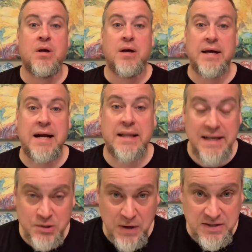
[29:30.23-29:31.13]
And I
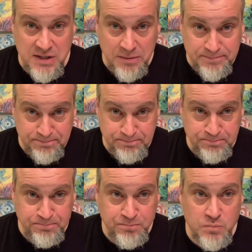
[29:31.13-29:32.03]
like spicy.
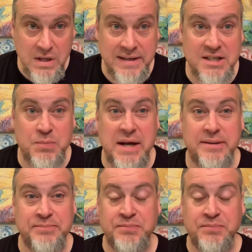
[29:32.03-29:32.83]
And despite